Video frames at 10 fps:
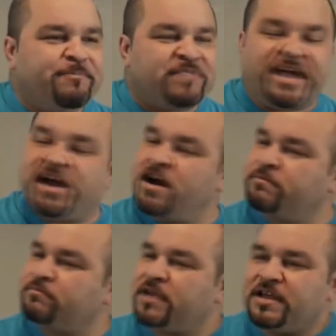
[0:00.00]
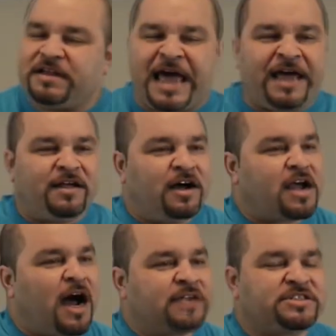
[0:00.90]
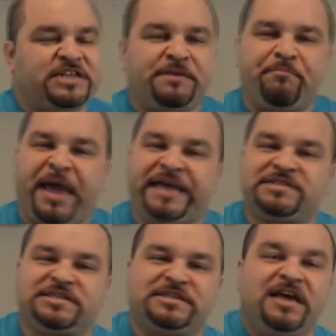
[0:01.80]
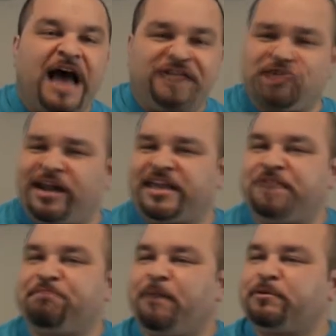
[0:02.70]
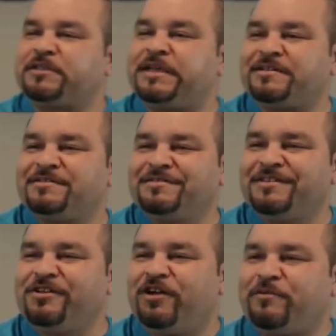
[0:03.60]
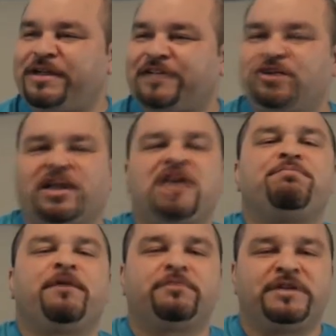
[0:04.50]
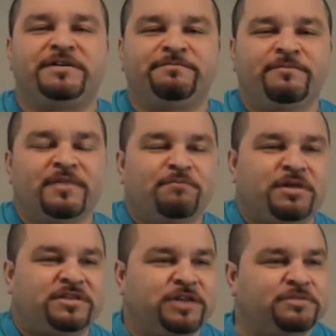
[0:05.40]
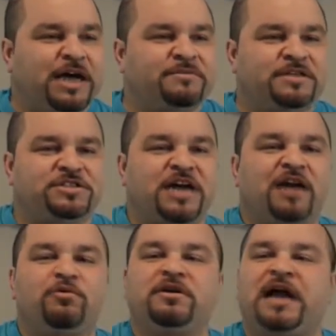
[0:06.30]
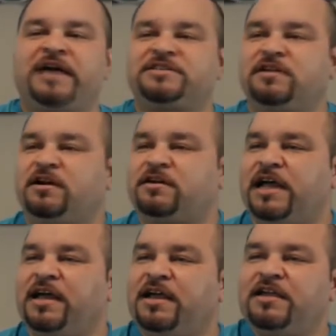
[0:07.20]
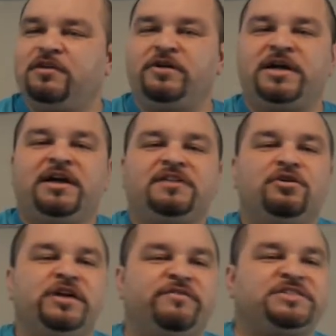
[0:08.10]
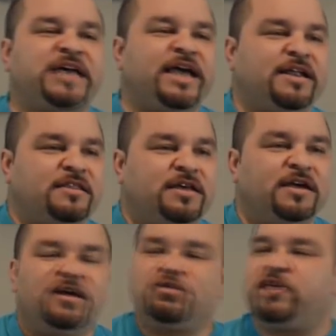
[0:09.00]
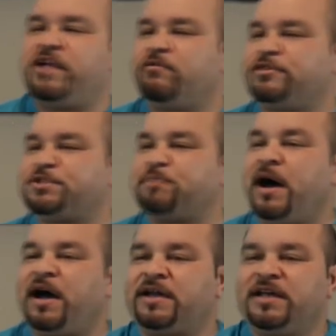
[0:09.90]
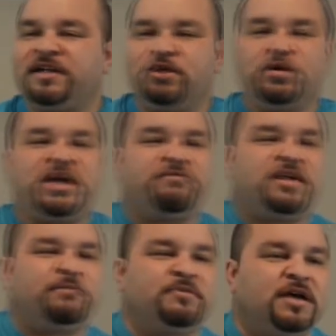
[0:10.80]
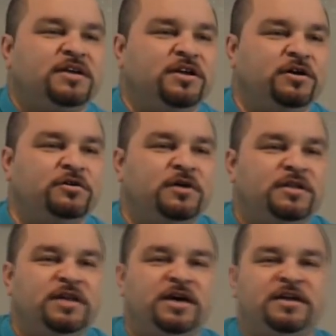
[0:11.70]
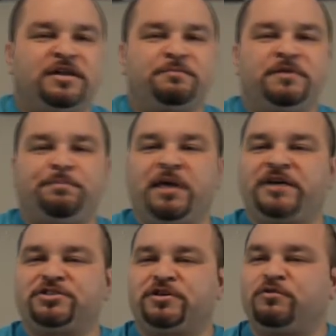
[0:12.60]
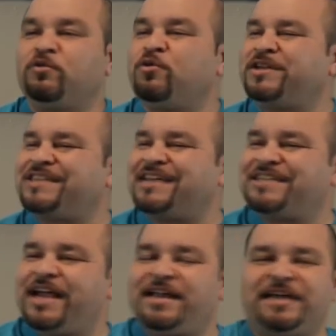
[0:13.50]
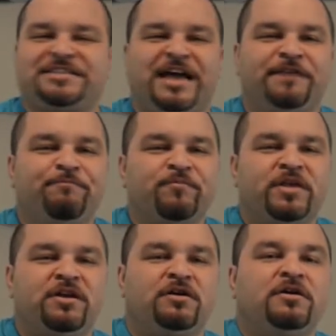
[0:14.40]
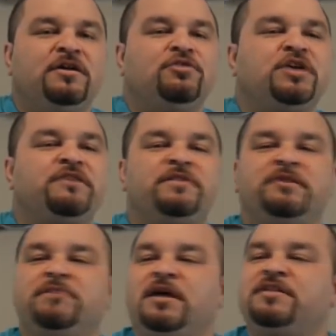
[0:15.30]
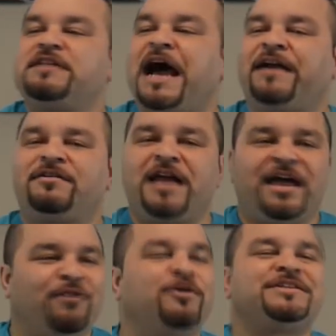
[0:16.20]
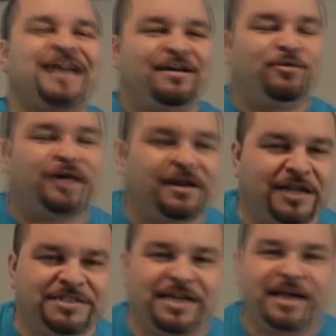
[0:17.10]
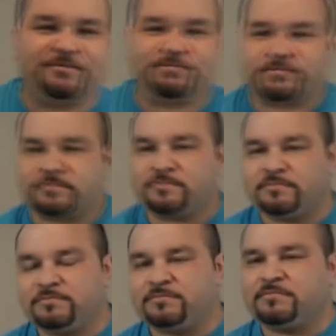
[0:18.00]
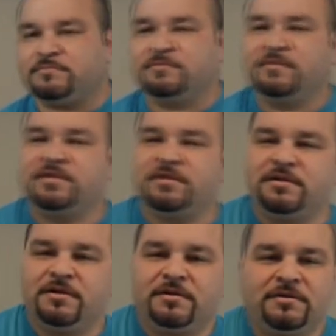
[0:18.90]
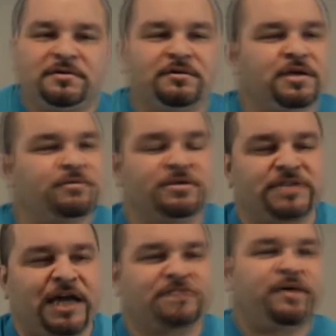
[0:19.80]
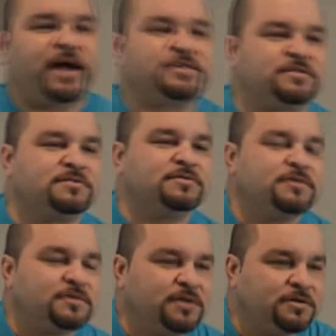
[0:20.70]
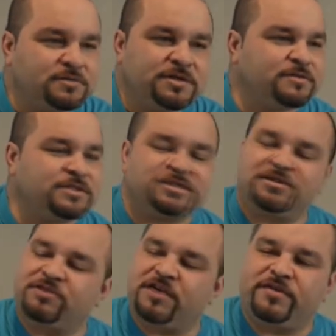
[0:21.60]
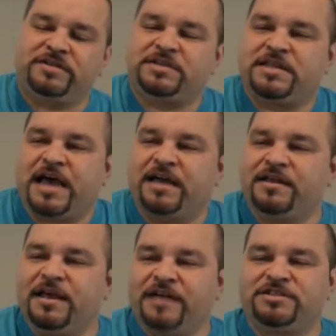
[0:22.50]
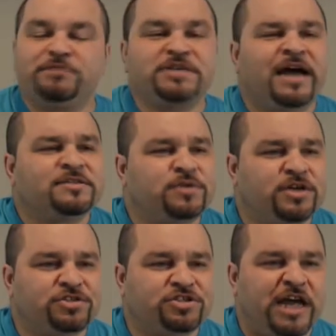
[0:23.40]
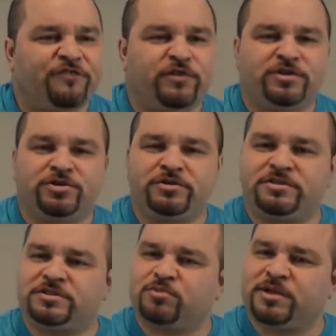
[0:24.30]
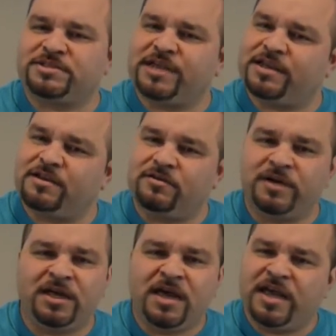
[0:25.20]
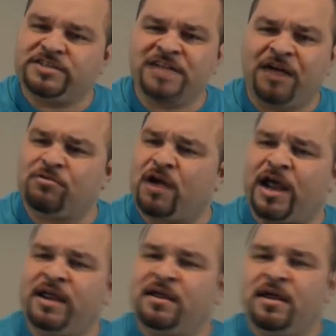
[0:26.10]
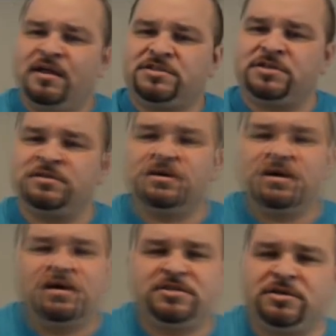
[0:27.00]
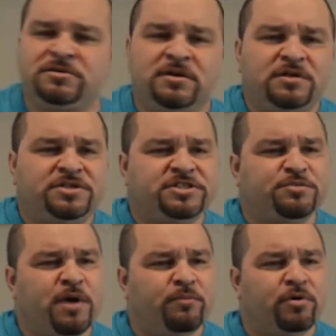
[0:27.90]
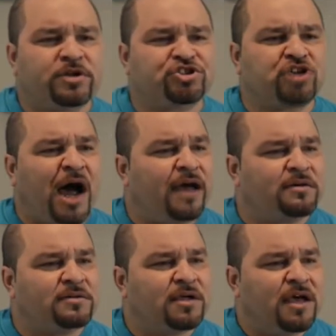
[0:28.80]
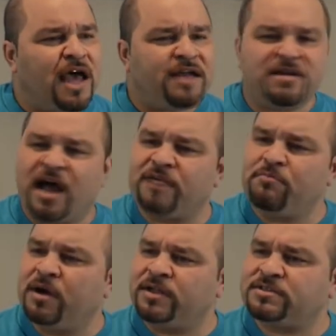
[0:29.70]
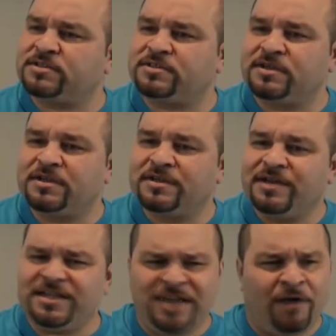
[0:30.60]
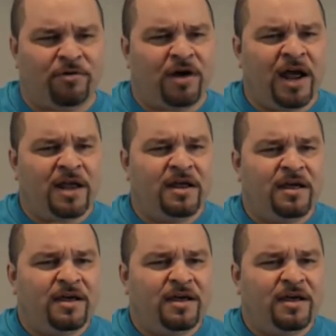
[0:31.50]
They come at a constant pace, and I try to keep up with it. You know what I mean? I try to keep up with it. But sometimes I just got to realize and learn that, you know what? Don't even say anything. Don't even respond. Don't give them, you know, the, the, the pleasure. What is that saying they say? You know, don't give them the night or day. What is that? How do they say that? Don't give, Don't give them no satisfaction. Don't, don't just don't give in to that. And sometimes because you stand for the truth, you just want to say, you know what? It's not right to, to dismember a child at nine months. That's not right.